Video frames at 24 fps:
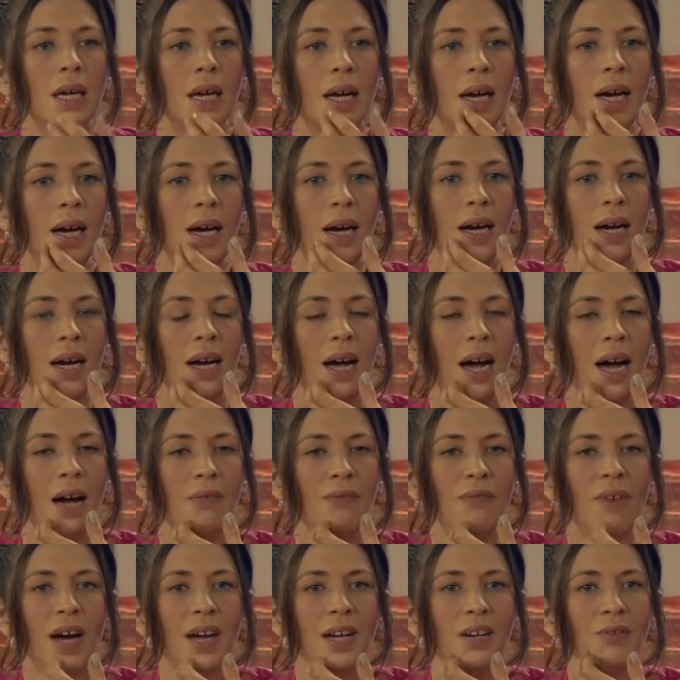I
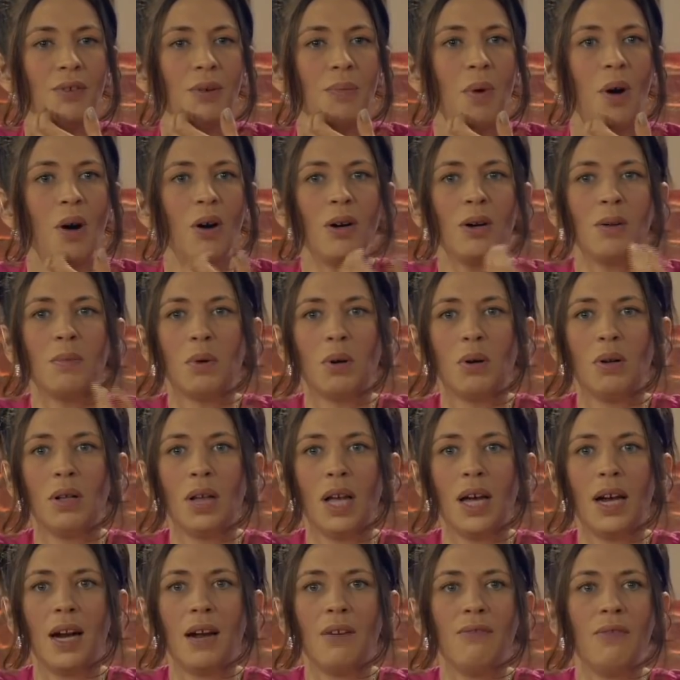find it remarkable,
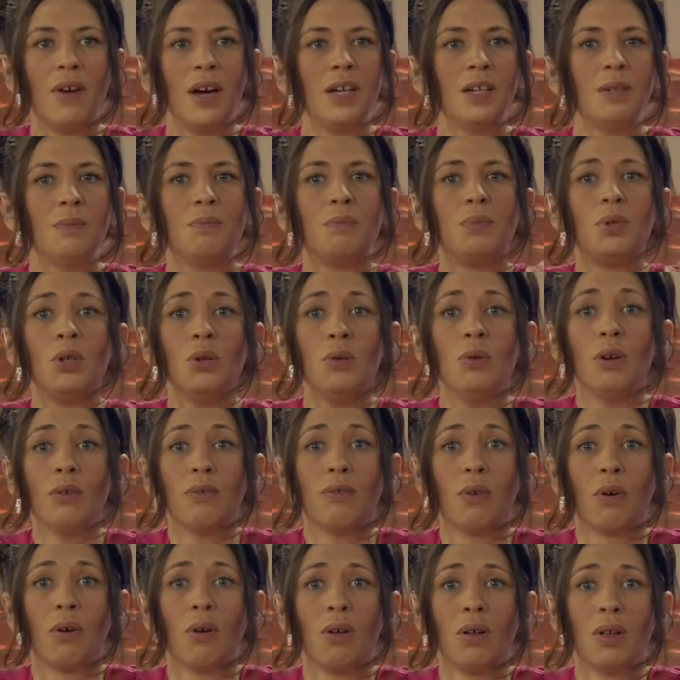and I find it
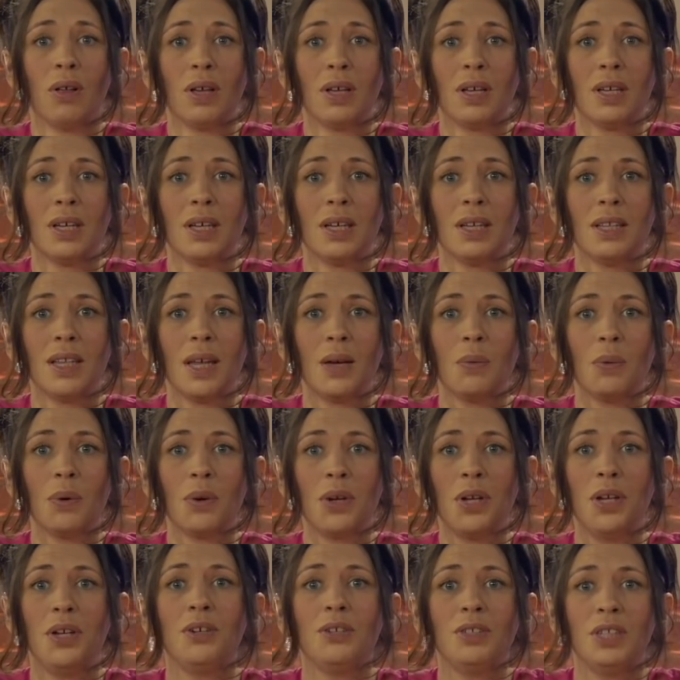beautiful that we're
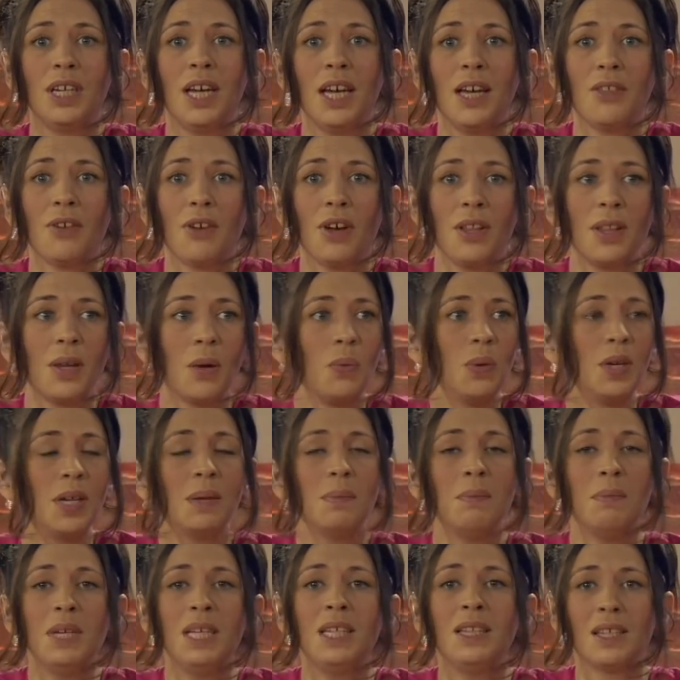here together and that we
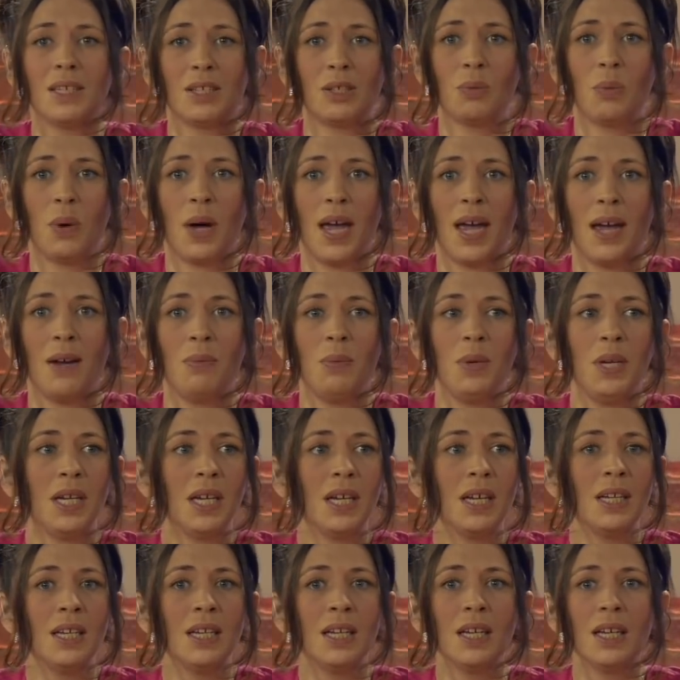can meet this way, and we
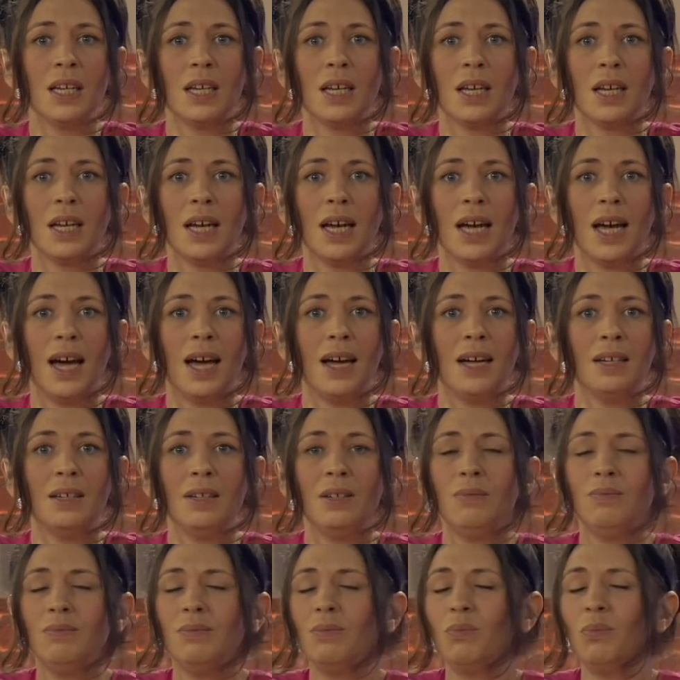can,
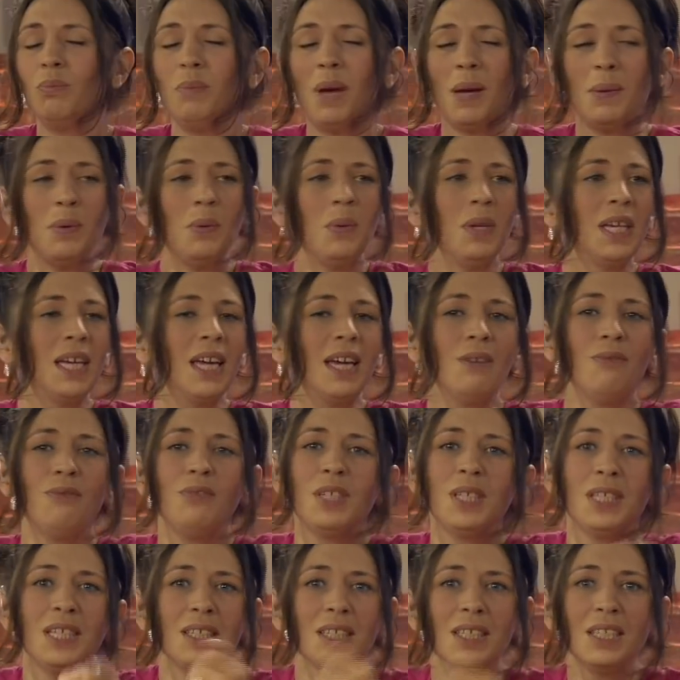maybe we can't
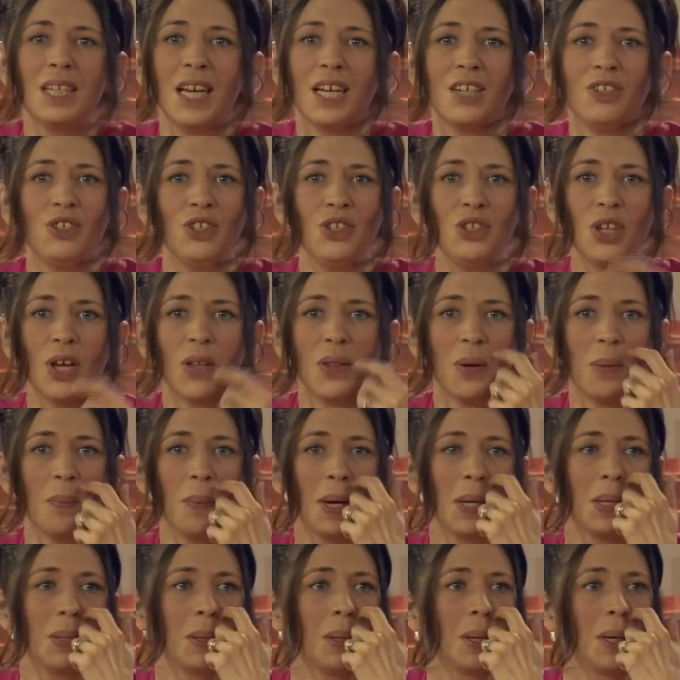physically touch each other,
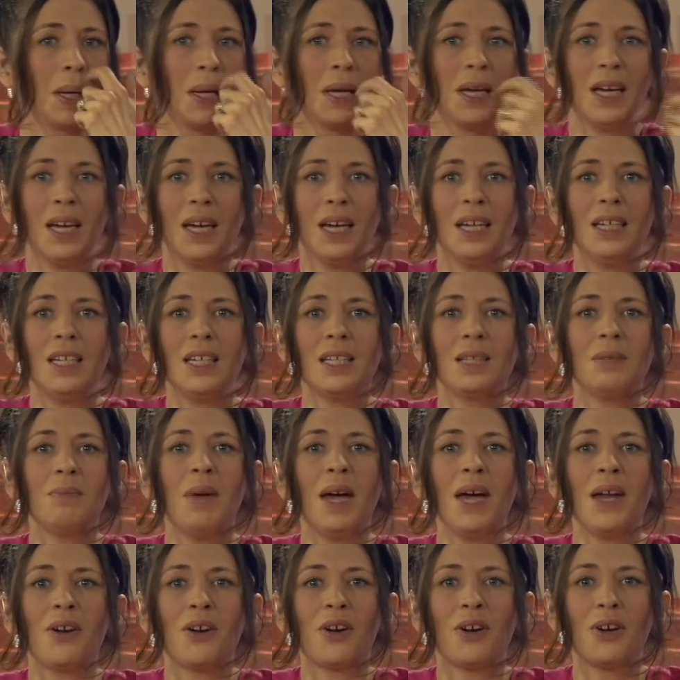but it doesn't
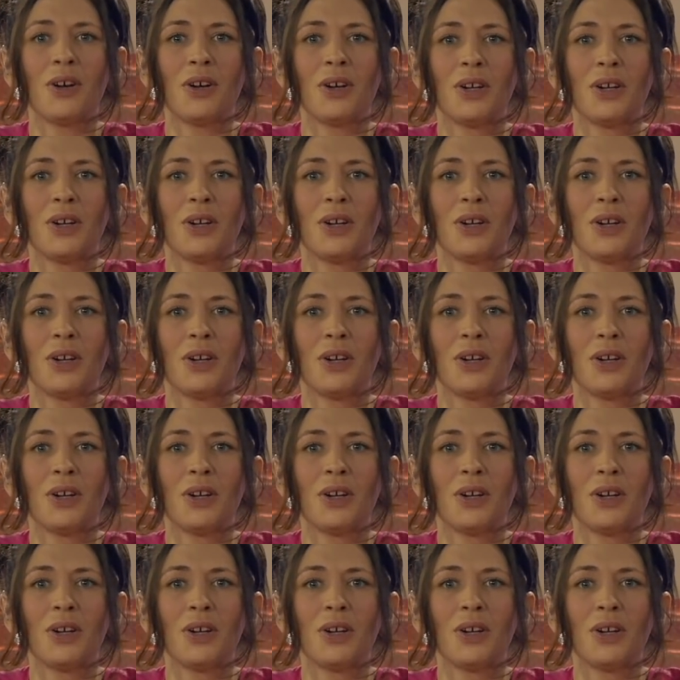matter.